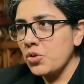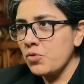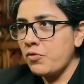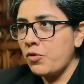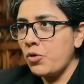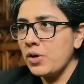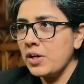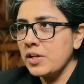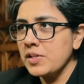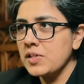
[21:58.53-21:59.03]

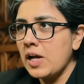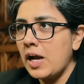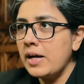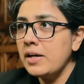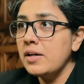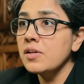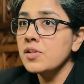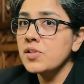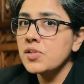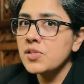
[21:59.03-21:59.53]
phone
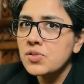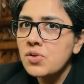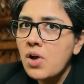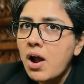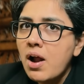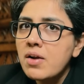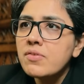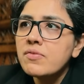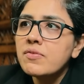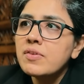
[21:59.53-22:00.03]
aside,
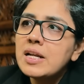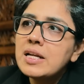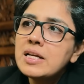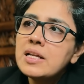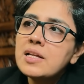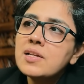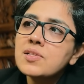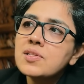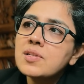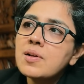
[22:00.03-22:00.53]
start
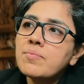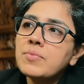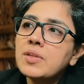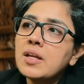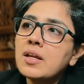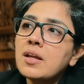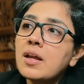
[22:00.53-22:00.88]
reading something